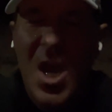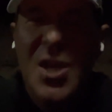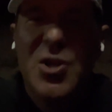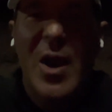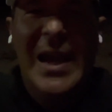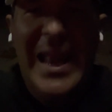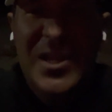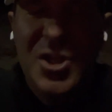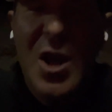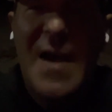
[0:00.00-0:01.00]
So,
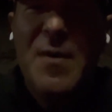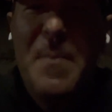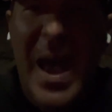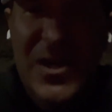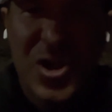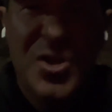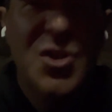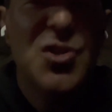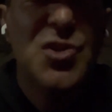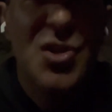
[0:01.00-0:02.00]
unless you have a passion
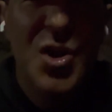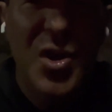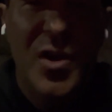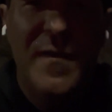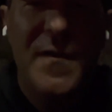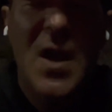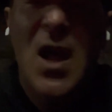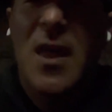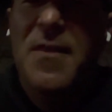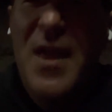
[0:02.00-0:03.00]
to serve,
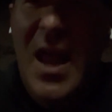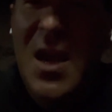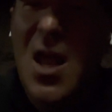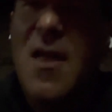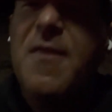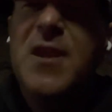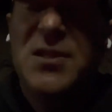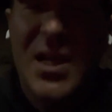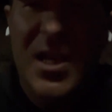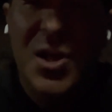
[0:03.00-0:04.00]
then
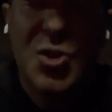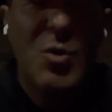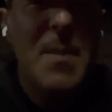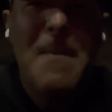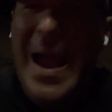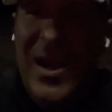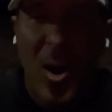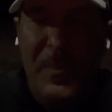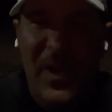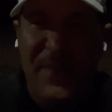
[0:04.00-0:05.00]
this industry may
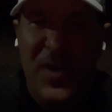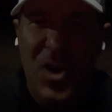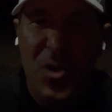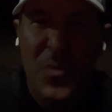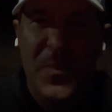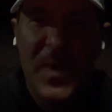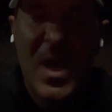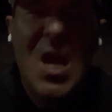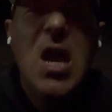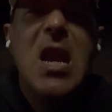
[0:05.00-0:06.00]
not be for you.
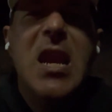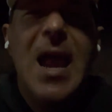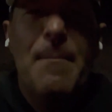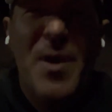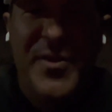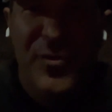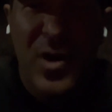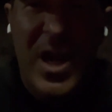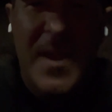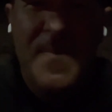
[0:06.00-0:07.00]
Number
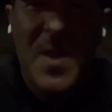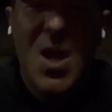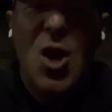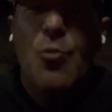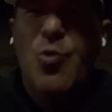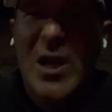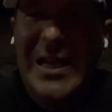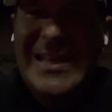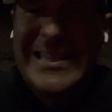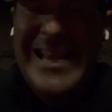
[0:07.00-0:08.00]
three,
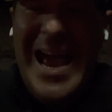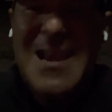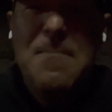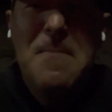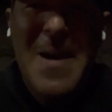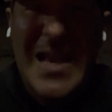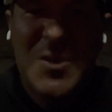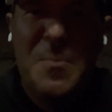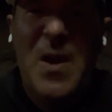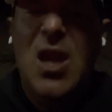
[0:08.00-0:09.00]
real estate
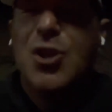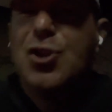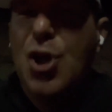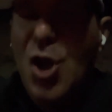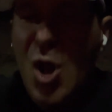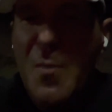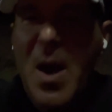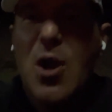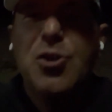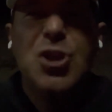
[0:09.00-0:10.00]
must be a
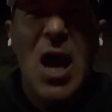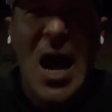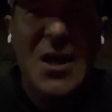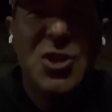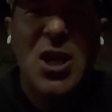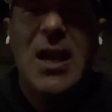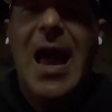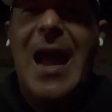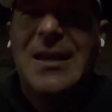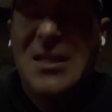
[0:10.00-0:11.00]
turbocharging
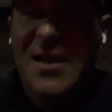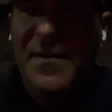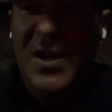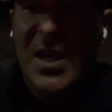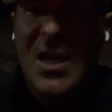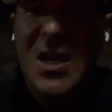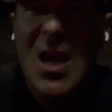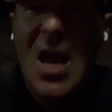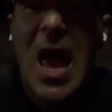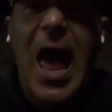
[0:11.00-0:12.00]
activity
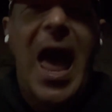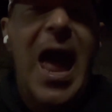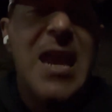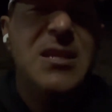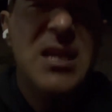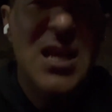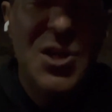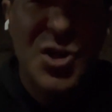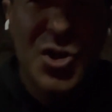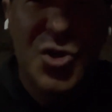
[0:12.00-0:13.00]
and
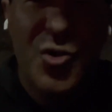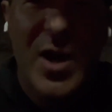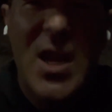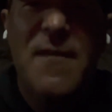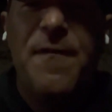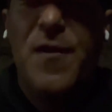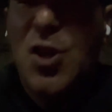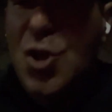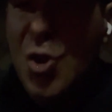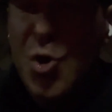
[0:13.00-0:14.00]
industry for
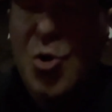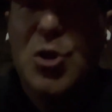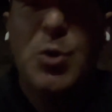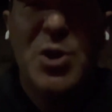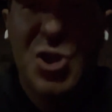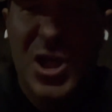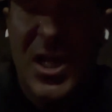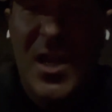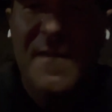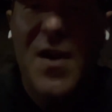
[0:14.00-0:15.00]
you to
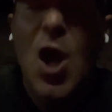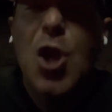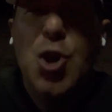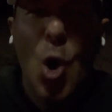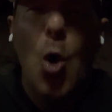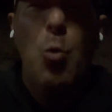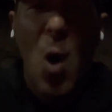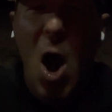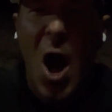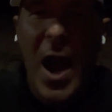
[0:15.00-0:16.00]
achieve your
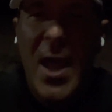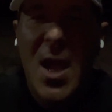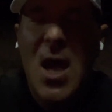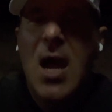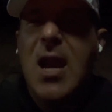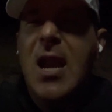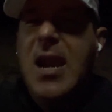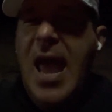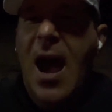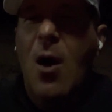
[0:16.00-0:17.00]
why.
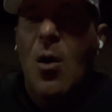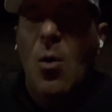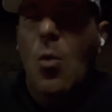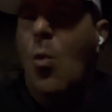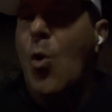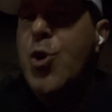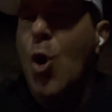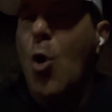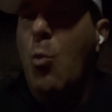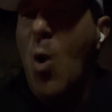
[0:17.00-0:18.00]
Now,
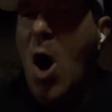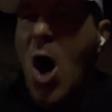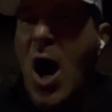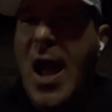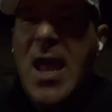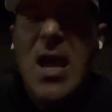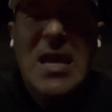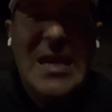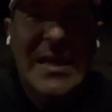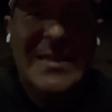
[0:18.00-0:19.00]
your why
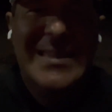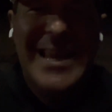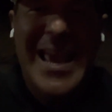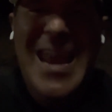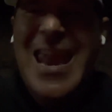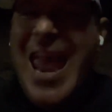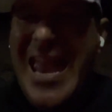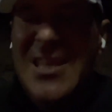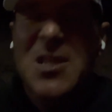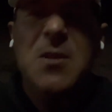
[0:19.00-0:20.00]
is an
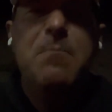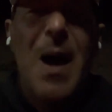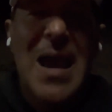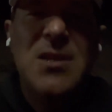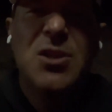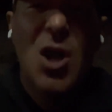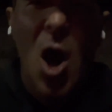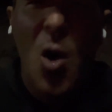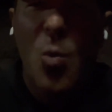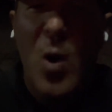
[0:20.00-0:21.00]
end based
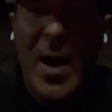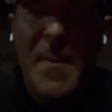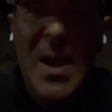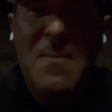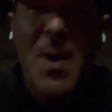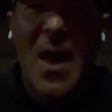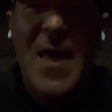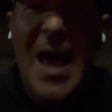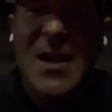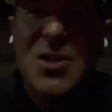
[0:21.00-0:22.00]
goal. What I mean by
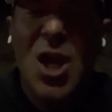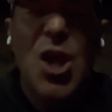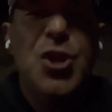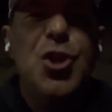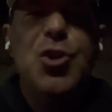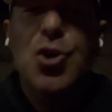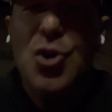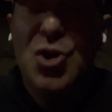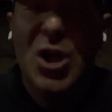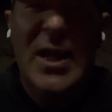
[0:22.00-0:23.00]
that is you
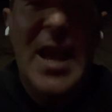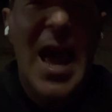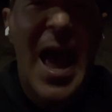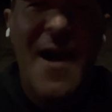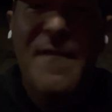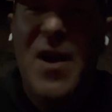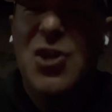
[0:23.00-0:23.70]
usually have a